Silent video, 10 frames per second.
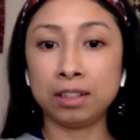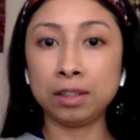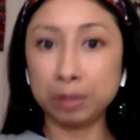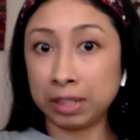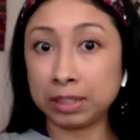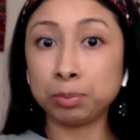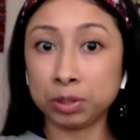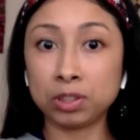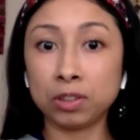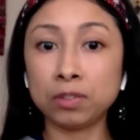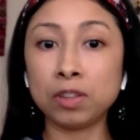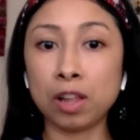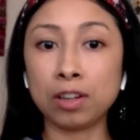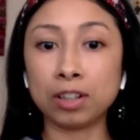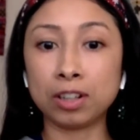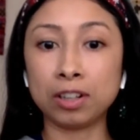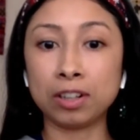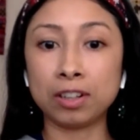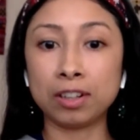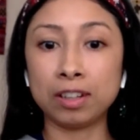it gets preserved longer.
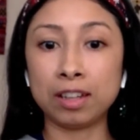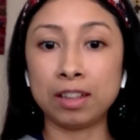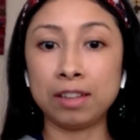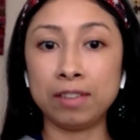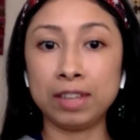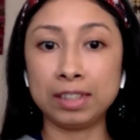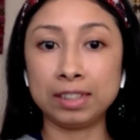I love it.